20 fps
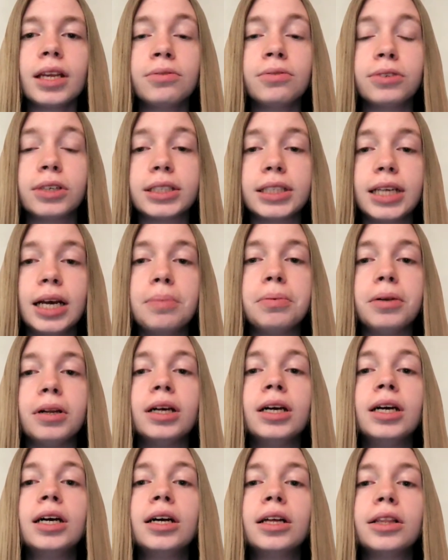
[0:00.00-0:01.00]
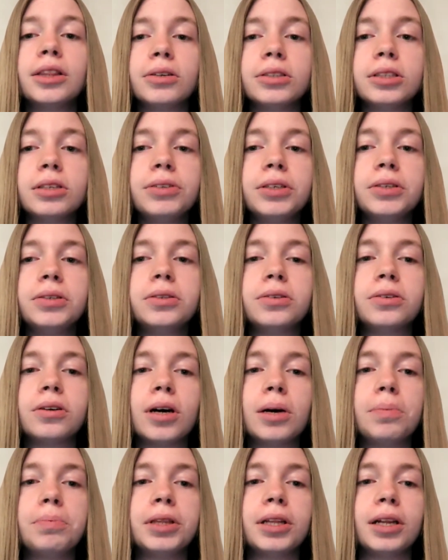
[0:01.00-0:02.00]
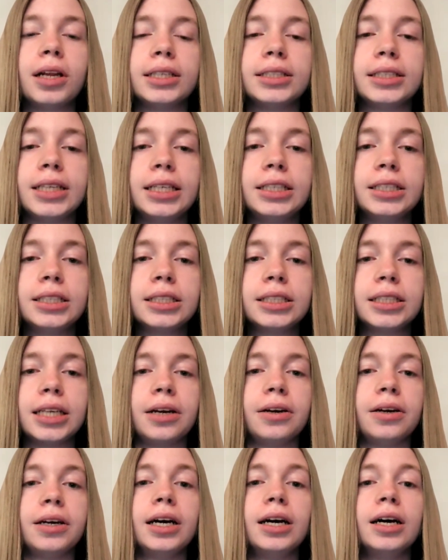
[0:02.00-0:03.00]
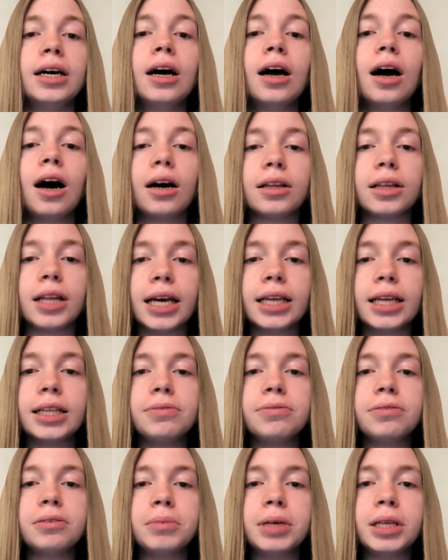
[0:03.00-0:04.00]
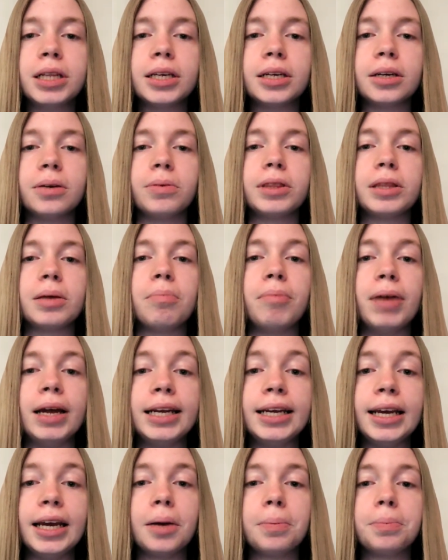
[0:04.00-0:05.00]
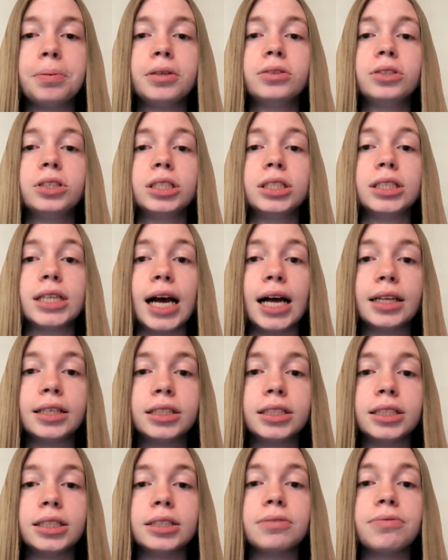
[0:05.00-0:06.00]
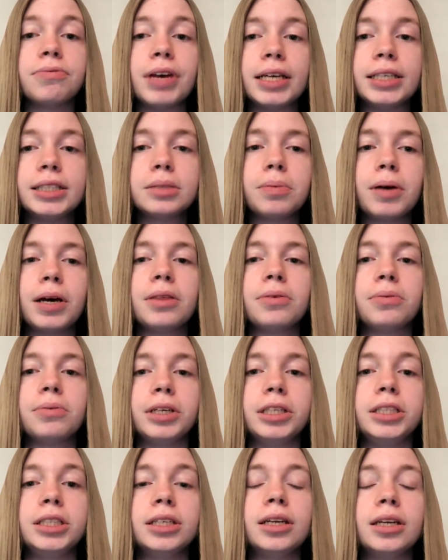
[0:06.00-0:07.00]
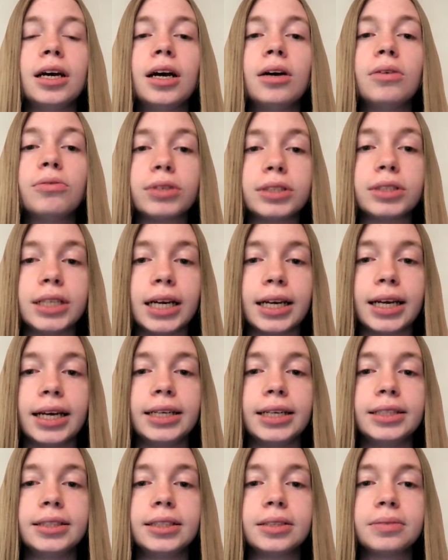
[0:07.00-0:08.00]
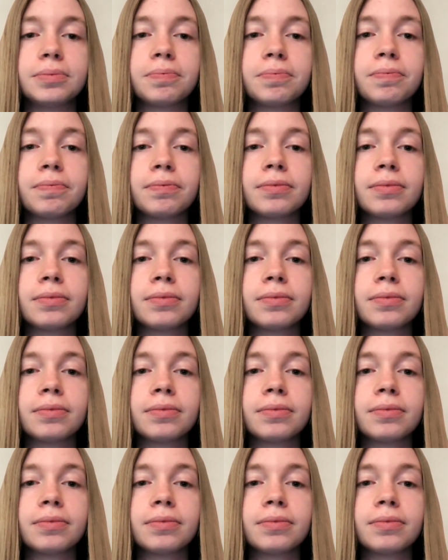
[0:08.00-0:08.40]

For example, those of you who grew up in the Los Angeles area are likely familiar with the many air pollution challenges faced by the region for decades.